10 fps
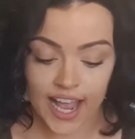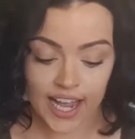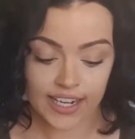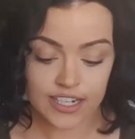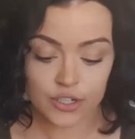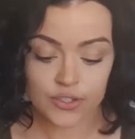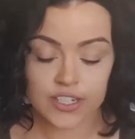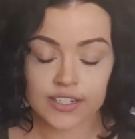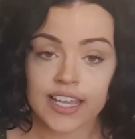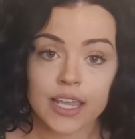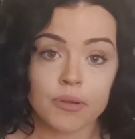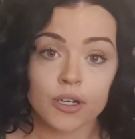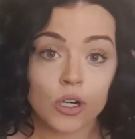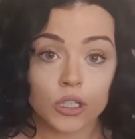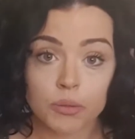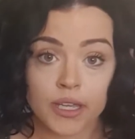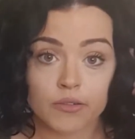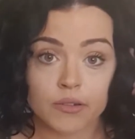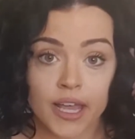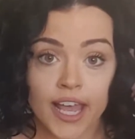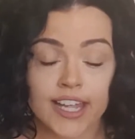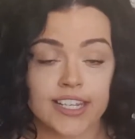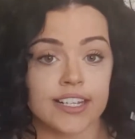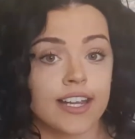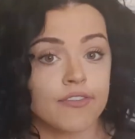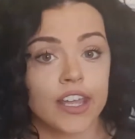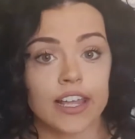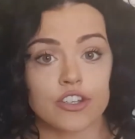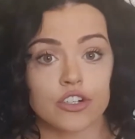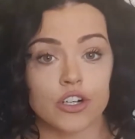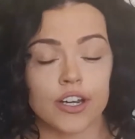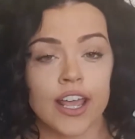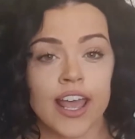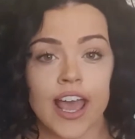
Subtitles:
and I'd used to keep it all up here in my head, it'd never get done,